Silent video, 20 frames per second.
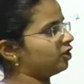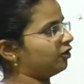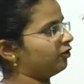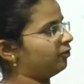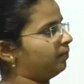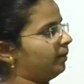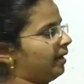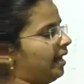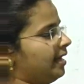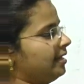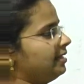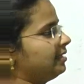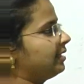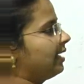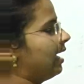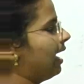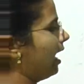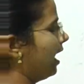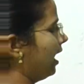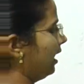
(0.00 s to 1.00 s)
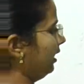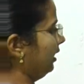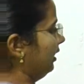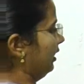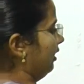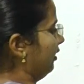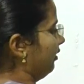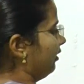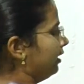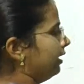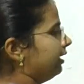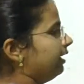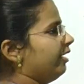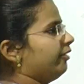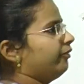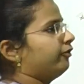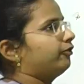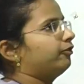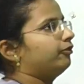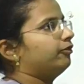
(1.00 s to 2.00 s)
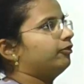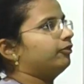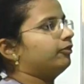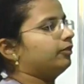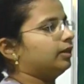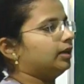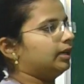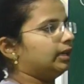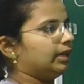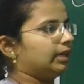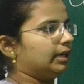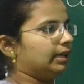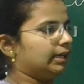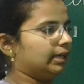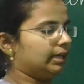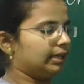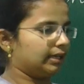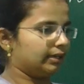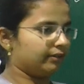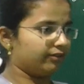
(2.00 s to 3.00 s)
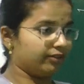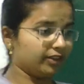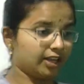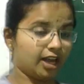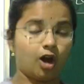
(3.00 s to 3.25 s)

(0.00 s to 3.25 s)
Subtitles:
of plants are, if we